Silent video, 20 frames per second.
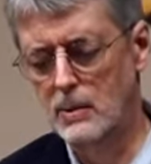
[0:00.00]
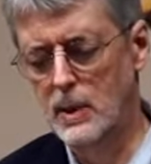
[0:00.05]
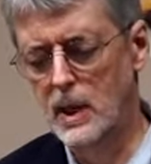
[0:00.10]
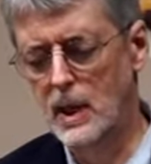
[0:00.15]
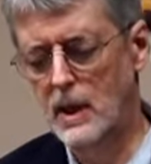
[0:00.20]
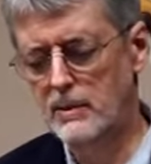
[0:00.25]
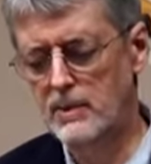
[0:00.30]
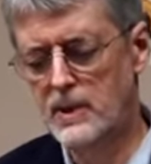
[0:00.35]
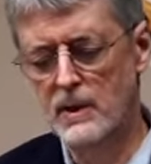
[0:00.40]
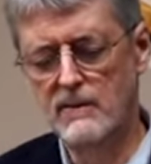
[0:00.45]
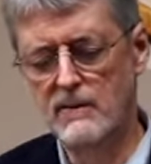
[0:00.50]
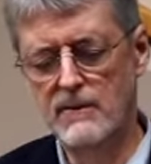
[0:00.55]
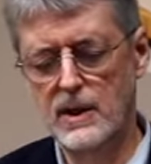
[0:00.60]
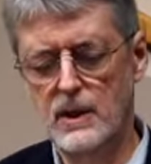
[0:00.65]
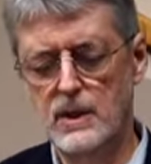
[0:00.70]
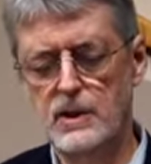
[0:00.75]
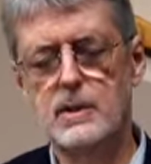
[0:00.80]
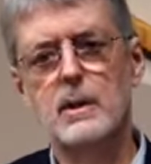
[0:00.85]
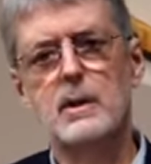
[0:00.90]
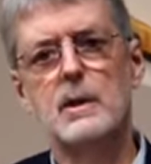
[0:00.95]
But I'm
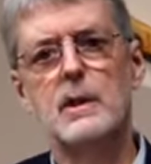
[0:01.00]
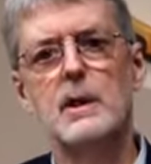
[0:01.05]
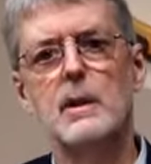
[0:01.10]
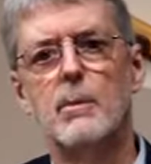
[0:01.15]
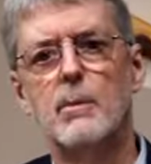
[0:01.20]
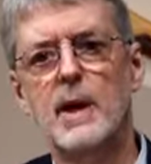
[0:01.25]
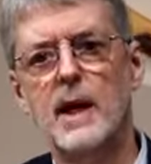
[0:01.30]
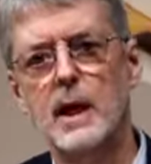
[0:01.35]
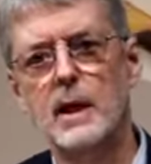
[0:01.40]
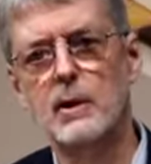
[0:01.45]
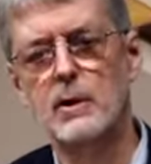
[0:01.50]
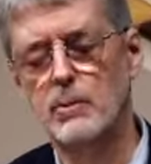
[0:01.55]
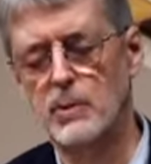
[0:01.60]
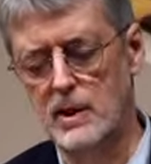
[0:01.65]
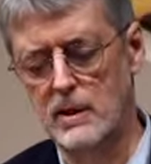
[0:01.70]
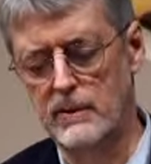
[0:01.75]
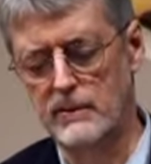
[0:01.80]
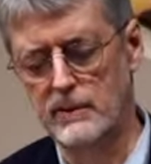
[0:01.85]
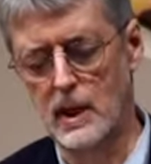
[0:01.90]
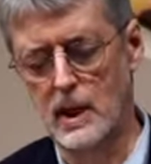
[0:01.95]
convinced that the
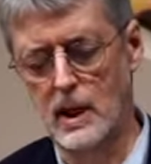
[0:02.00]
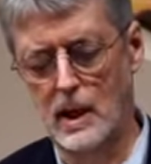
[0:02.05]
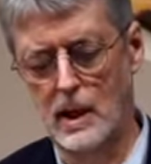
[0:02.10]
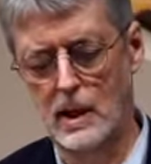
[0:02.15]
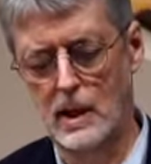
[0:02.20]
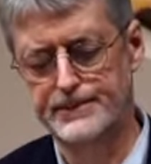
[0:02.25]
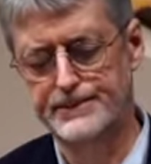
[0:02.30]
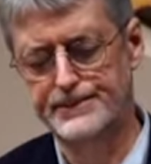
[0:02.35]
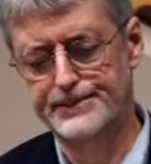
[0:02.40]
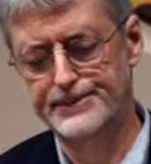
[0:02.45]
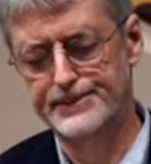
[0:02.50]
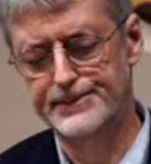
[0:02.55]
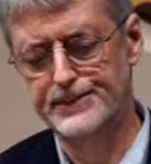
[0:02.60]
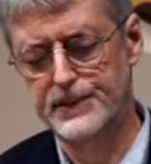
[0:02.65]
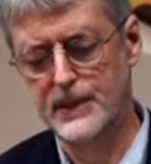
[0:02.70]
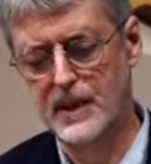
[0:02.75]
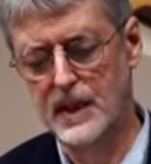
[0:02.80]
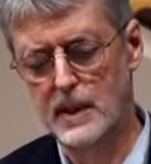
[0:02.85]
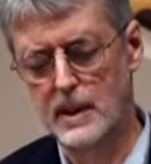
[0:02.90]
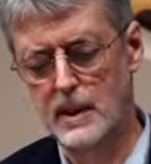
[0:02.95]
abandonment of God,
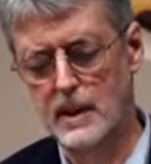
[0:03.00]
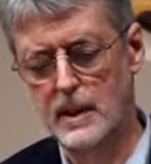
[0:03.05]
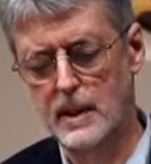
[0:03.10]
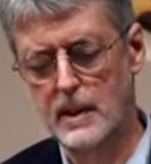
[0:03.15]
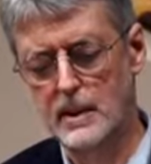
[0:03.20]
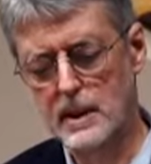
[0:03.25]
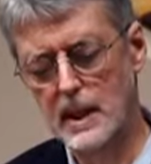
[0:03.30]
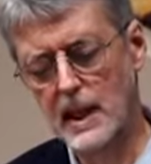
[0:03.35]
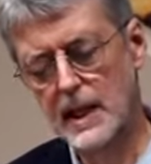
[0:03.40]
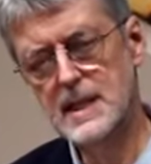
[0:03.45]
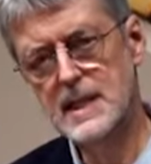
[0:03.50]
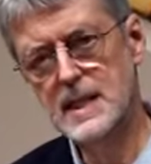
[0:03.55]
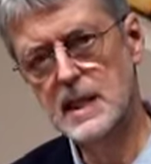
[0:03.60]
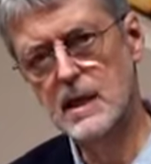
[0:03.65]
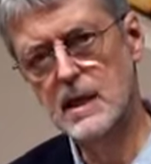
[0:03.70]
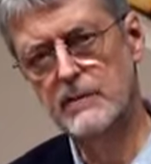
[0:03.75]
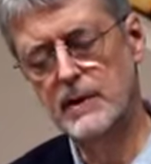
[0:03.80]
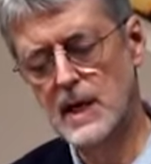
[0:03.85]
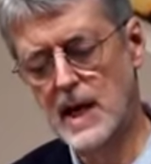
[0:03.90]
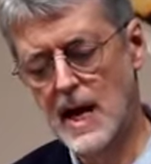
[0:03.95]
the
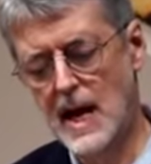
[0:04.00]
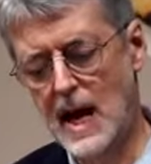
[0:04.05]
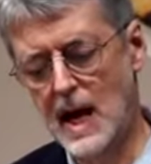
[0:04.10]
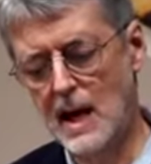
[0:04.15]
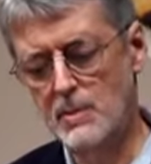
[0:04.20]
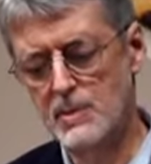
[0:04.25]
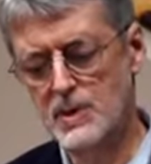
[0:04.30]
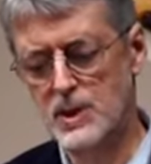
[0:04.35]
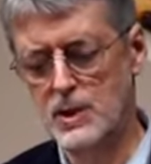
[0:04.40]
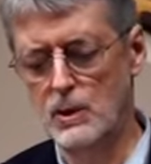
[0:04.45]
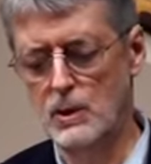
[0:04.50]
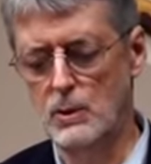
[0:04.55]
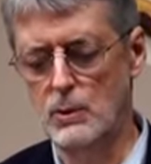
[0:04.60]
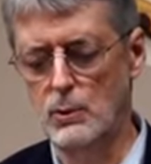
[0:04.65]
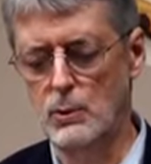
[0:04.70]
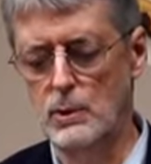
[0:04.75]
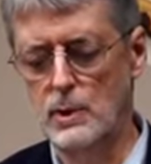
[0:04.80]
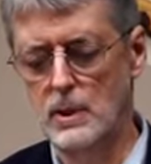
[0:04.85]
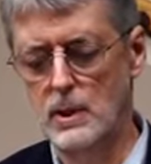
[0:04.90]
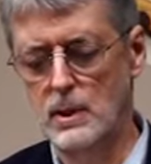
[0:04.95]
idea of an
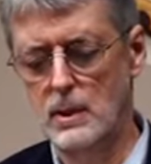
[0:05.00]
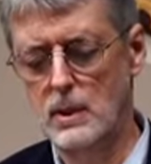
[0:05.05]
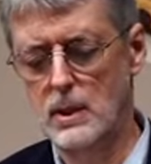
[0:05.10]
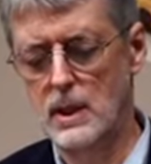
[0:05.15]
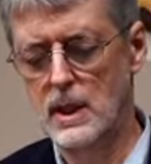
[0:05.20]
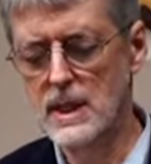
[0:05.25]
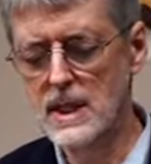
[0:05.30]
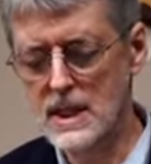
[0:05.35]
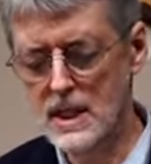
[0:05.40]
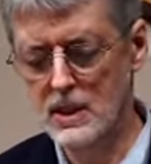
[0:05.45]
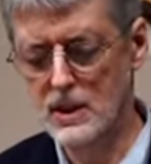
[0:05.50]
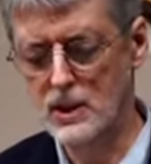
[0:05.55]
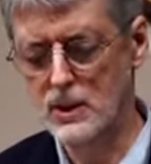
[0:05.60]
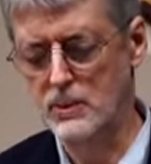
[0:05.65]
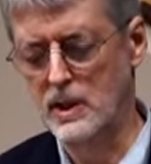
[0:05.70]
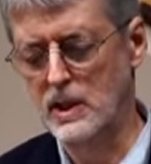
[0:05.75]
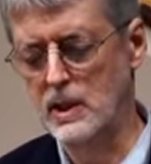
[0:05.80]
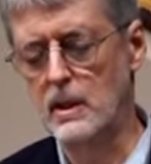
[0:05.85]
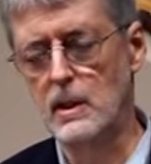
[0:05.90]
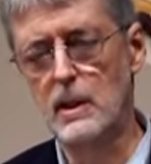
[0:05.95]
absolute, an
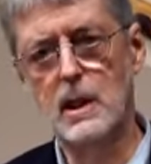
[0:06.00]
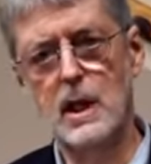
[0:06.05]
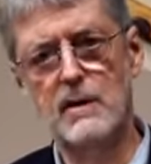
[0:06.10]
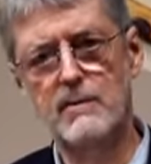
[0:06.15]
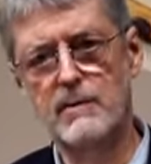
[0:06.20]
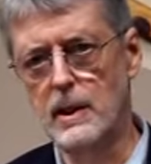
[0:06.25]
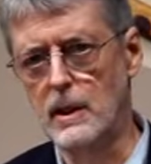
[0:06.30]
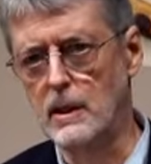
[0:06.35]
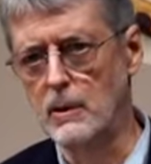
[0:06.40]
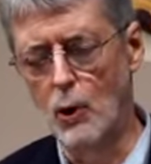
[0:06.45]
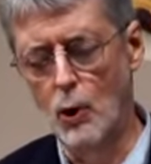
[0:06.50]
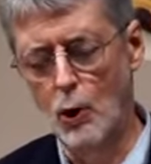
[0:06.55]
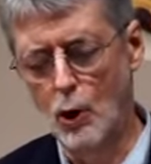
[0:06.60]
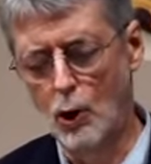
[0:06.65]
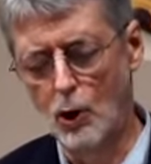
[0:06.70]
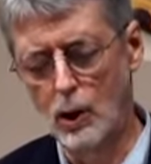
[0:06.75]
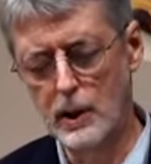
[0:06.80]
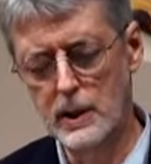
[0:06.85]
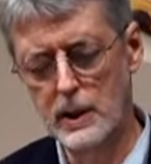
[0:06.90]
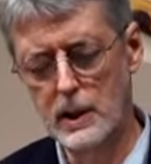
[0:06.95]
intimate and loving and
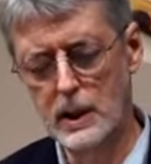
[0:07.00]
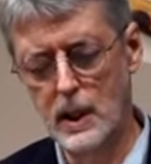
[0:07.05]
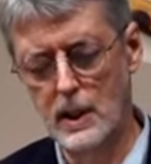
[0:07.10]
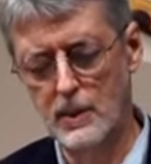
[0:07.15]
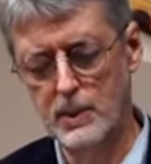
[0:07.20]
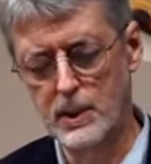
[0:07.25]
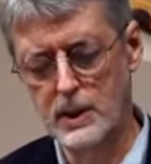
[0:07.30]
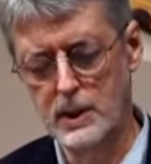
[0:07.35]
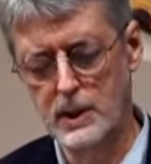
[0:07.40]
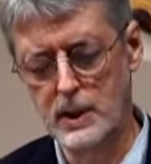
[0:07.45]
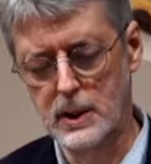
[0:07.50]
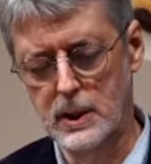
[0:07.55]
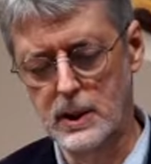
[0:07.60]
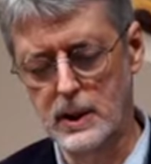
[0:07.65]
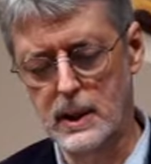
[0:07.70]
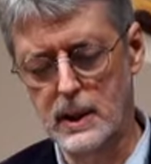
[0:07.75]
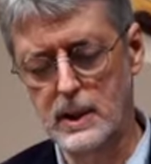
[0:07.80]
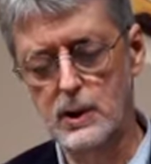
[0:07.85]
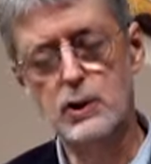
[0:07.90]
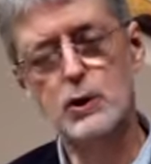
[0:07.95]

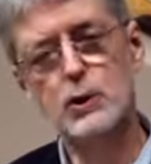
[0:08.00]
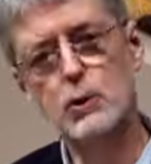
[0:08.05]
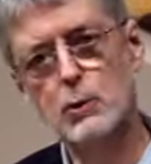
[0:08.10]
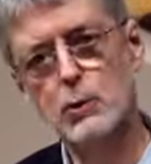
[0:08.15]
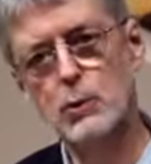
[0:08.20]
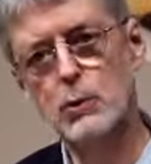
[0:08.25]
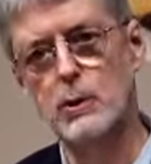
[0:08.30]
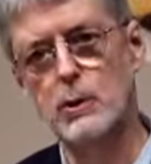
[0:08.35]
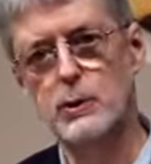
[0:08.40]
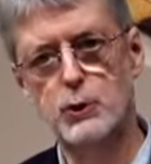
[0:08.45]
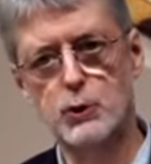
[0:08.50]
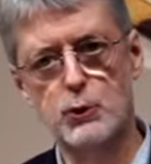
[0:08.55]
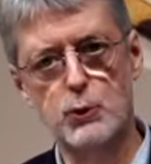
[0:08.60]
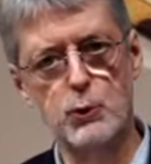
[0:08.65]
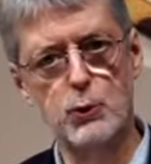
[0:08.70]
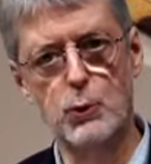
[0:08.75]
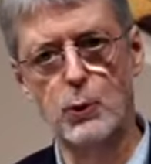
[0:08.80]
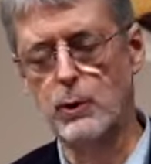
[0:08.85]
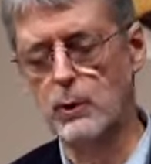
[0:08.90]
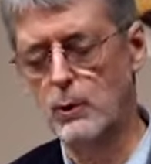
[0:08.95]
all-encompassing and eternal
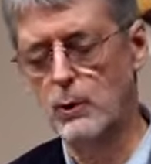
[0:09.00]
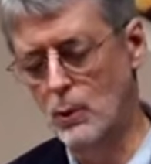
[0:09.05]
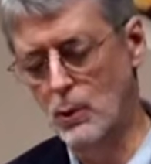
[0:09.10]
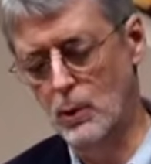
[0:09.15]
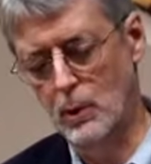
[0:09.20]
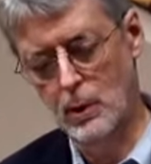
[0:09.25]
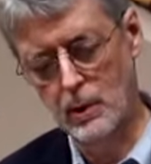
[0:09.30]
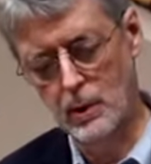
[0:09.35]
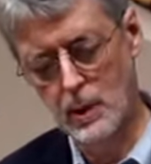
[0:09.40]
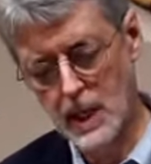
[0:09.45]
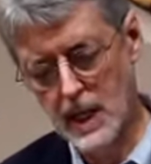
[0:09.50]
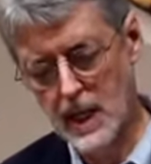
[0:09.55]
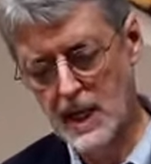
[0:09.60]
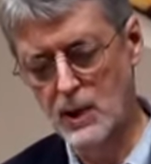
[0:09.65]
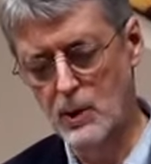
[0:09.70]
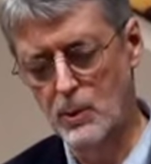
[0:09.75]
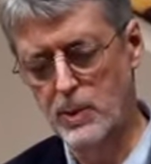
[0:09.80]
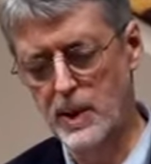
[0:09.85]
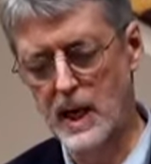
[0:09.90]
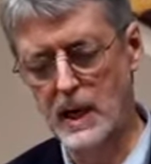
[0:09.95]
truth or
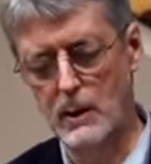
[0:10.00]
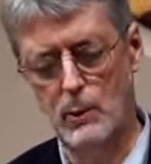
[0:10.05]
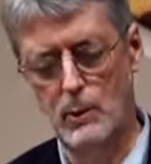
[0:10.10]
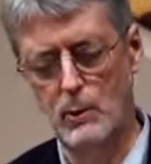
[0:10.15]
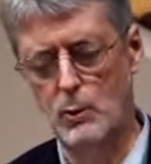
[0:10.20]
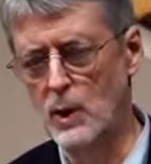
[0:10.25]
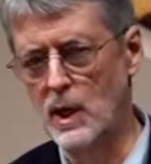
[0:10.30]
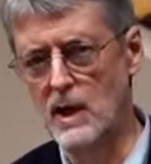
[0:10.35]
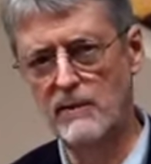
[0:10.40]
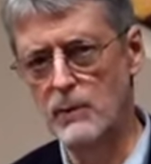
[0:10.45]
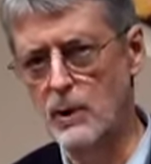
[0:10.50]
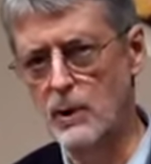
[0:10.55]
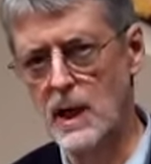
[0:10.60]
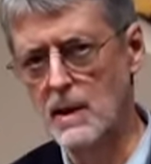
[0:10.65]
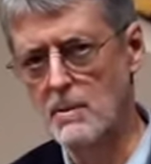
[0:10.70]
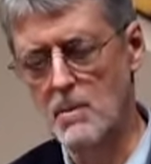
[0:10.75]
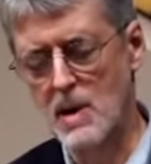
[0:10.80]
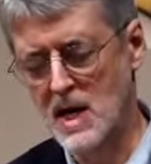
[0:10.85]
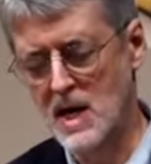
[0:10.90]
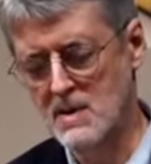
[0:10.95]
higher power, whatever
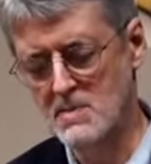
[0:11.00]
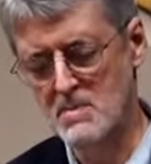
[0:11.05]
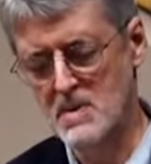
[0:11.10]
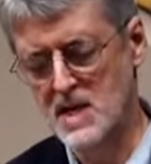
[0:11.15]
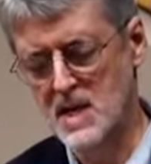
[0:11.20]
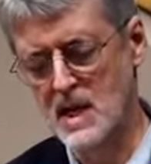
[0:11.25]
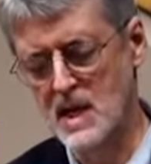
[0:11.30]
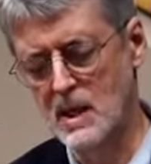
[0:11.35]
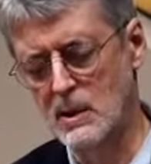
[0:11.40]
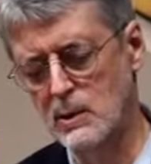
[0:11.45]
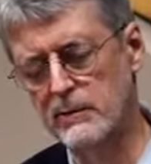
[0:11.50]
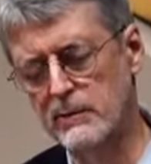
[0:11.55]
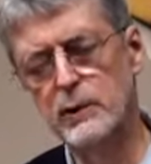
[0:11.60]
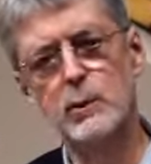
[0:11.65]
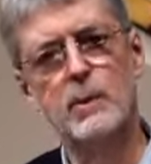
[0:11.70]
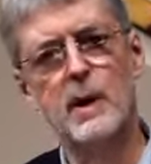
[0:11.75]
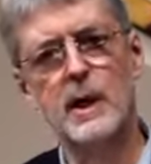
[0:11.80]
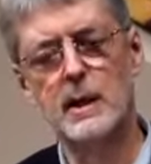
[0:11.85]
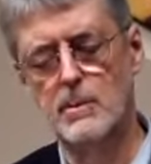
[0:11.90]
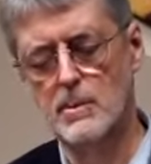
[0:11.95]
that might be, however
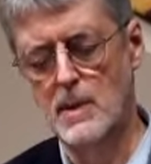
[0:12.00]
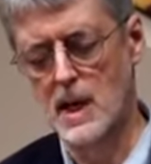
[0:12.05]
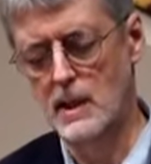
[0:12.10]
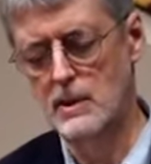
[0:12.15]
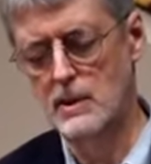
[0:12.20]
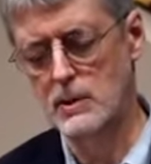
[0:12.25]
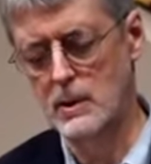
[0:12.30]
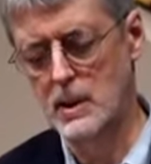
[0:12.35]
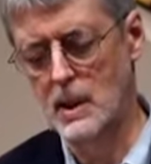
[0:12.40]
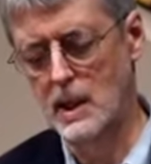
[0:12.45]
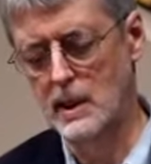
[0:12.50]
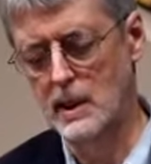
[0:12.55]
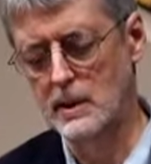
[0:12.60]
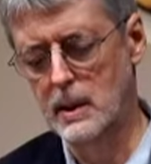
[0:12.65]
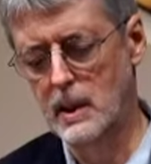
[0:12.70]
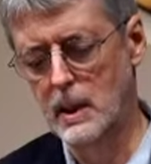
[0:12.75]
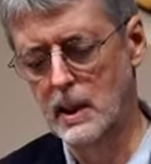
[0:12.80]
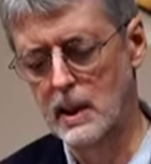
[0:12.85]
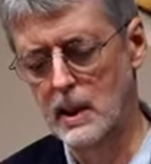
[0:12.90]
you might imagine that,